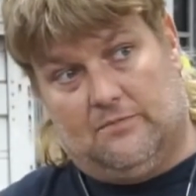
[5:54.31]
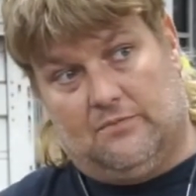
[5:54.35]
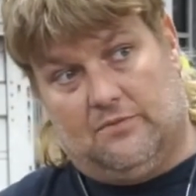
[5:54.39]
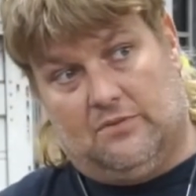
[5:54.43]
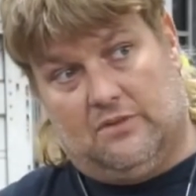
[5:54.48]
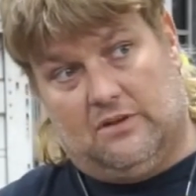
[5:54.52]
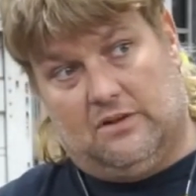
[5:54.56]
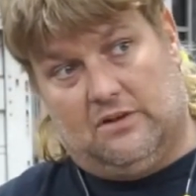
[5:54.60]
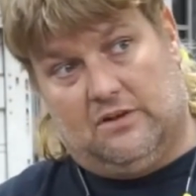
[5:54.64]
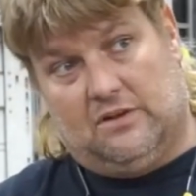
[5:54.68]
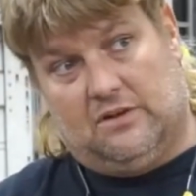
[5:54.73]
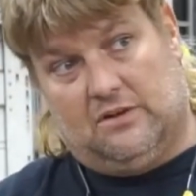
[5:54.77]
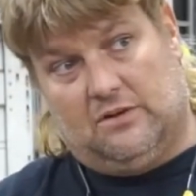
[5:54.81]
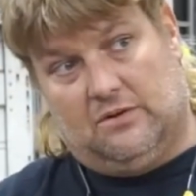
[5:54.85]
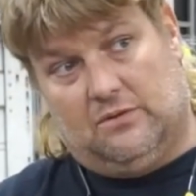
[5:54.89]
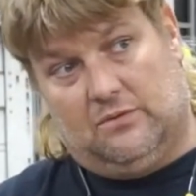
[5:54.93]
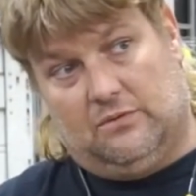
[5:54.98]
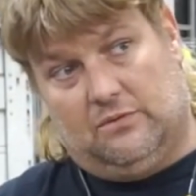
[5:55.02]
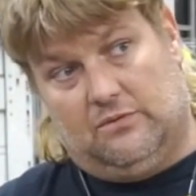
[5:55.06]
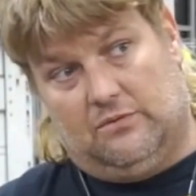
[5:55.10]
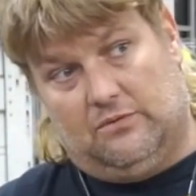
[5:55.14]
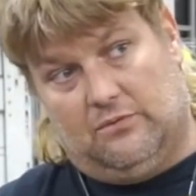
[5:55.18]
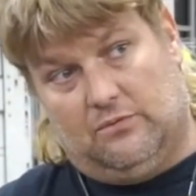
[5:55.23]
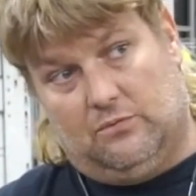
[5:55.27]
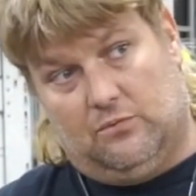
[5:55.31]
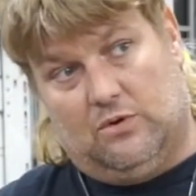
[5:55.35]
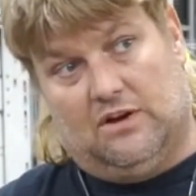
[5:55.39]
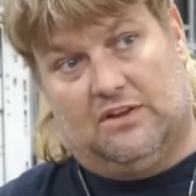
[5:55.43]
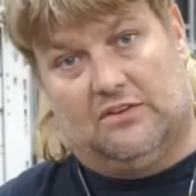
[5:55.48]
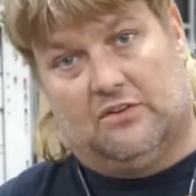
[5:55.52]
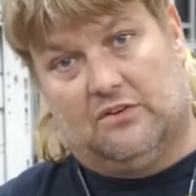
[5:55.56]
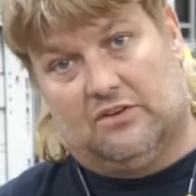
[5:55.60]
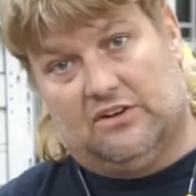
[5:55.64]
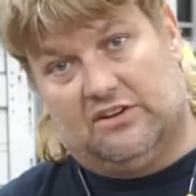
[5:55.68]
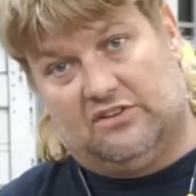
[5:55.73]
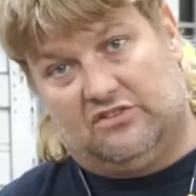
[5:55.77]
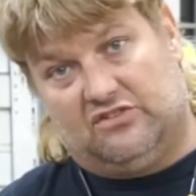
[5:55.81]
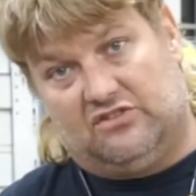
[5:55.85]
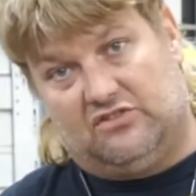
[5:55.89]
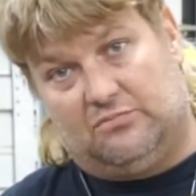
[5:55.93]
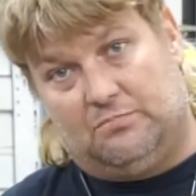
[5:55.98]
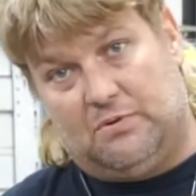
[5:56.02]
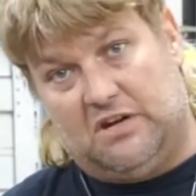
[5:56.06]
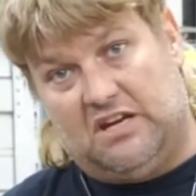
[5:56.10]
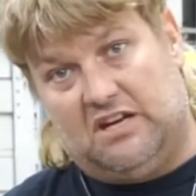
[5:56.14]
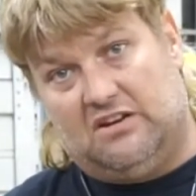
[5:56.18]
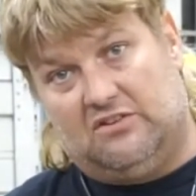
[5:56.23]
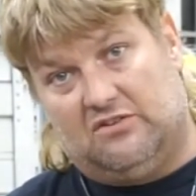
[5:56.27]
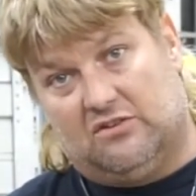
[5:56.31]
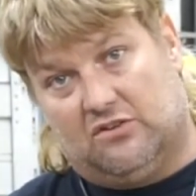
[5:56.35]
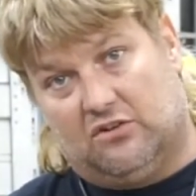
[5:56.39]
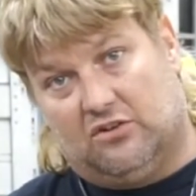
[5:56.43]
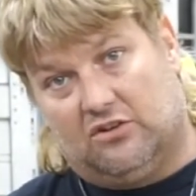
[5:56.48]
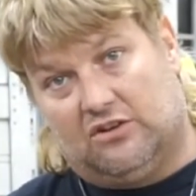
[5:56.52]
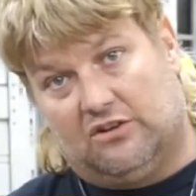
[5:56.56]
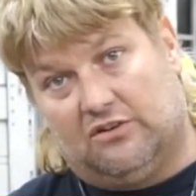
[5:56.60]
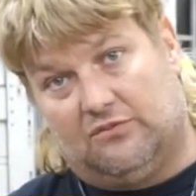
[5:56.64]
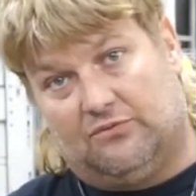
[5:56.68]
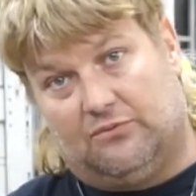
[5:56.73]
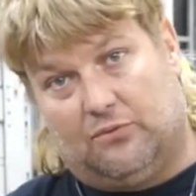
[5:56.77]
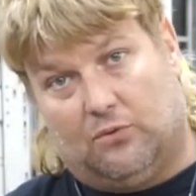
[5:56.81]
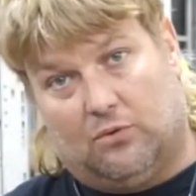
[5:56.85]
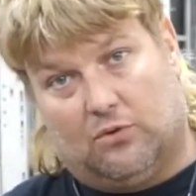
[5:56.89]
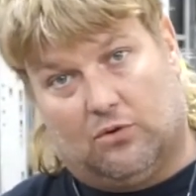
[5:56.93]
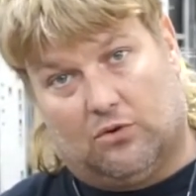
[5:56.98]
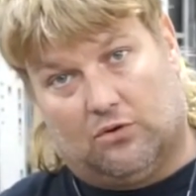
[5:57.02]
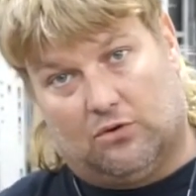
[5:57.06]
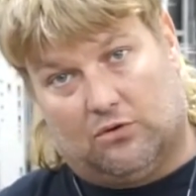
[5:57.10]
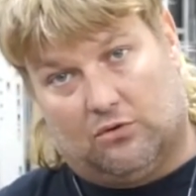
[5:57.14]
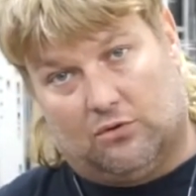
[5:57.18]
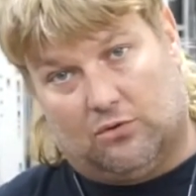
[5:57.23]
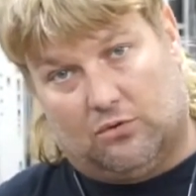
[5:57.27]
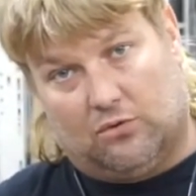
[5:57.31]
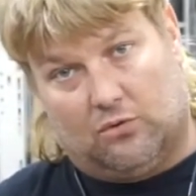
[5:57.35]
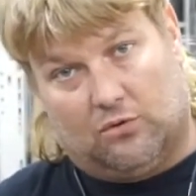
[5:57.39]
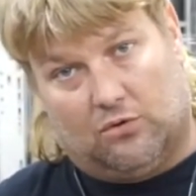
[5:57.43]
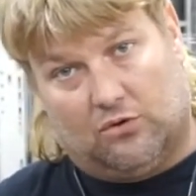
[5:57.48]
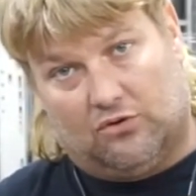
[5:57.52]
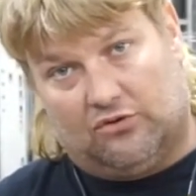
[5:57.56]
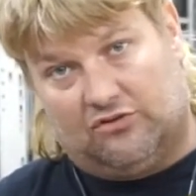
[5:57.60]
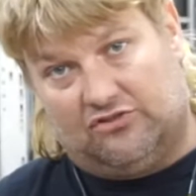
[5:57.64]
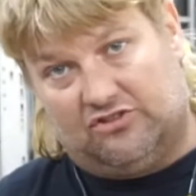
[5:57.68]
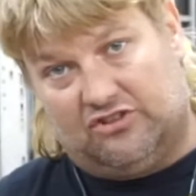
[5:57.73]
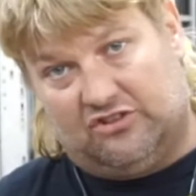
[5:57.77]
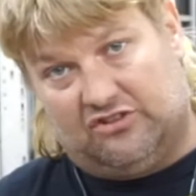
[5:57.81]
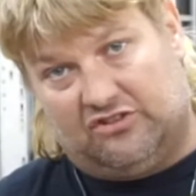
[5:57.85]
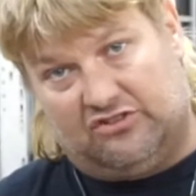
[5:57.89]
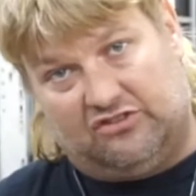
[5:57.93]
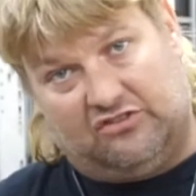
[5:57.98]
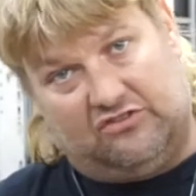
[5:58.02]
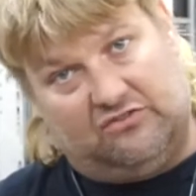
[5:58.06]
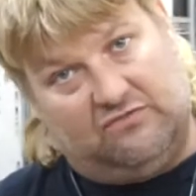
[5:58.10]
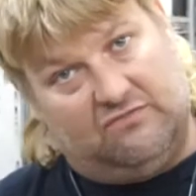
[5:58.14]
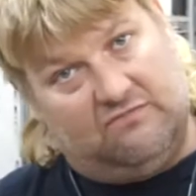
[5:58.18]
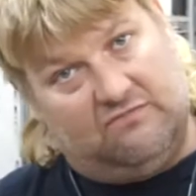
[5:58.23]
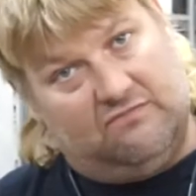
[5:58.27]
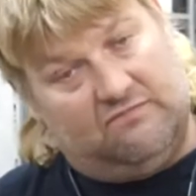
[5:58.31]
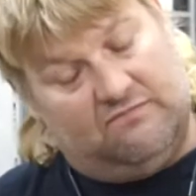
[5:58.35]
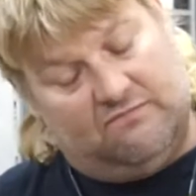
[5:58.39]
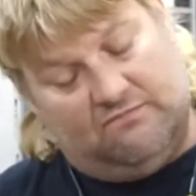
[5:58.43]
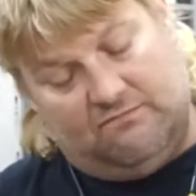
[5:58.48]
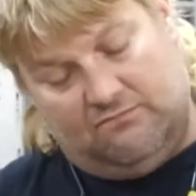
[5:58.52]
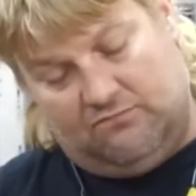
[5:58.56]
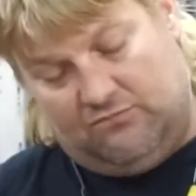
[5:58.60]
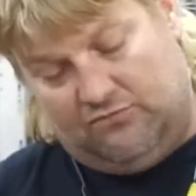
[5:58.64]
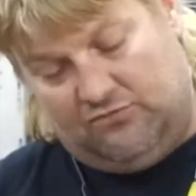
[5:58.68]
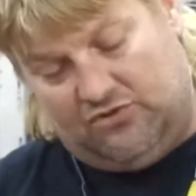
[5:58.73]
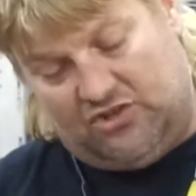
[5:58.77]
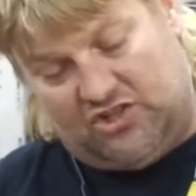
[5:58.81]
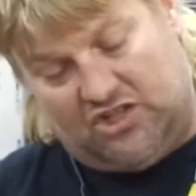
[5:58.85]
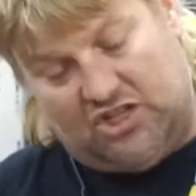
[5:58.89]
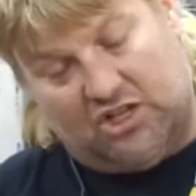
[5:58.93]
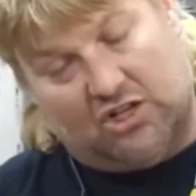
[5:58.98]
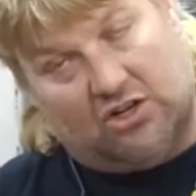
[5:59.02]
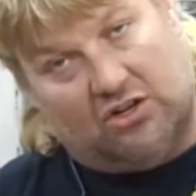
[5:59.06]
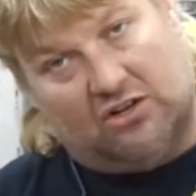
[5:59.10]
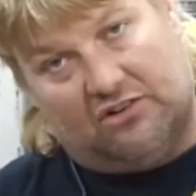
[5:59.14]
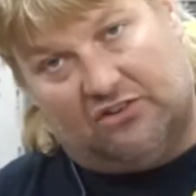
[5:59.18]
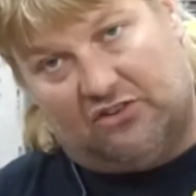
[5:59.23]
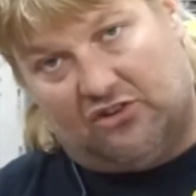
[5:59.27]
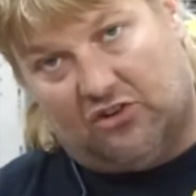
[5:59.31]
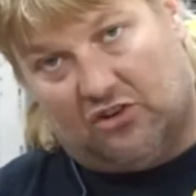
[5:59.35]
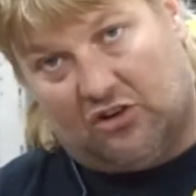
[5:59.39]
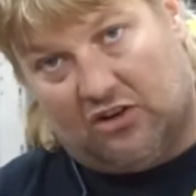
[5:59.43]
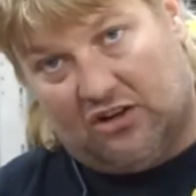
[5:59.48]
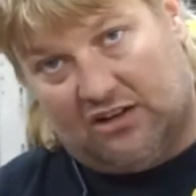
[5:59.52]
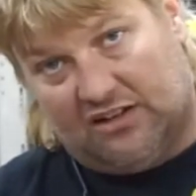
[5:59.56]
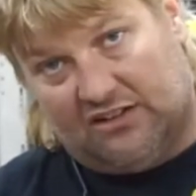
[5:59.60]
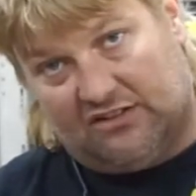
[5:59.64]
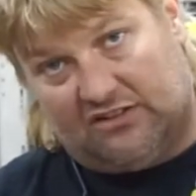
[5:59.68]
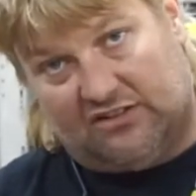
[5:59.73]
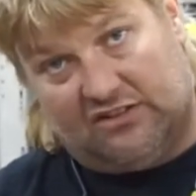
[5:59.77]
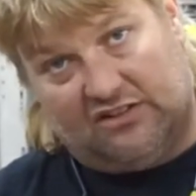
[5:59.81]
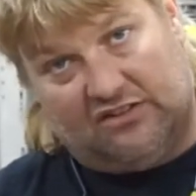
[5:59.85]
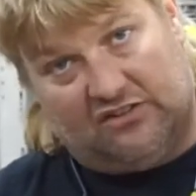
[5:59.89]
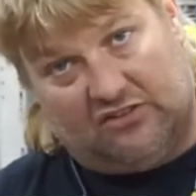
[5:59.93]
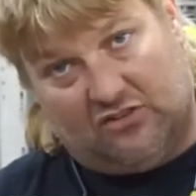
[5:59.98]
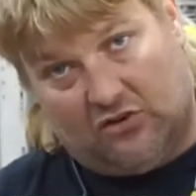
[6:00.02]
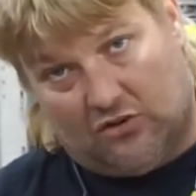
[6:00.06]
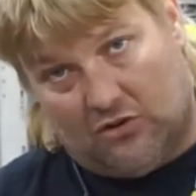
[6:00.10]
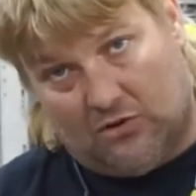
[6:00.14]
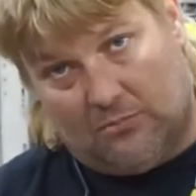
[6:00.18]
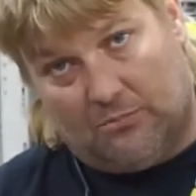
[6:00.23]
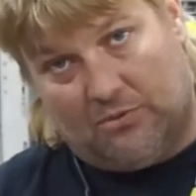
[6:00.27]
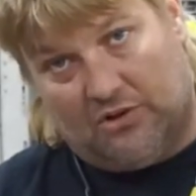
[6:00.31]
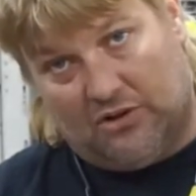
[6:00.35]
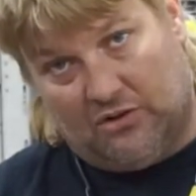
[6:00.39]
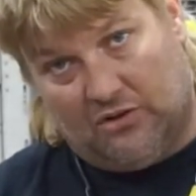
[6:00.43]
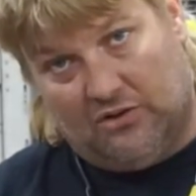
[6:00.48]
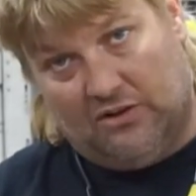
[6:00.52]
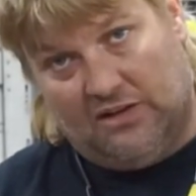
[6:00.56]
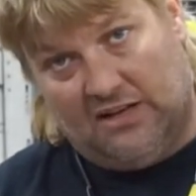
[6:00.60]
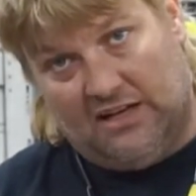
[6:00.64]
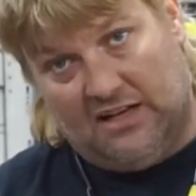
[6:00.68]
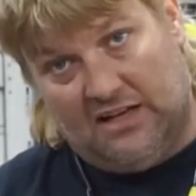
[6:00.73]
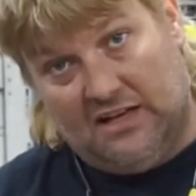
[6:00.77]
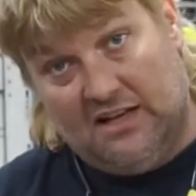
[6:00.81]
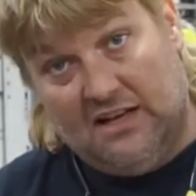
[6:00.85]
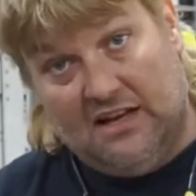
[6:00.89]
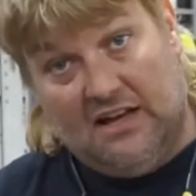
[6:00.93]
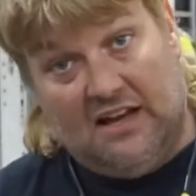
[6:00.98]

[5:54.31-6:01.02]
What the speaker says: Whether it's speed you're looking for or just sheer endurance and durability,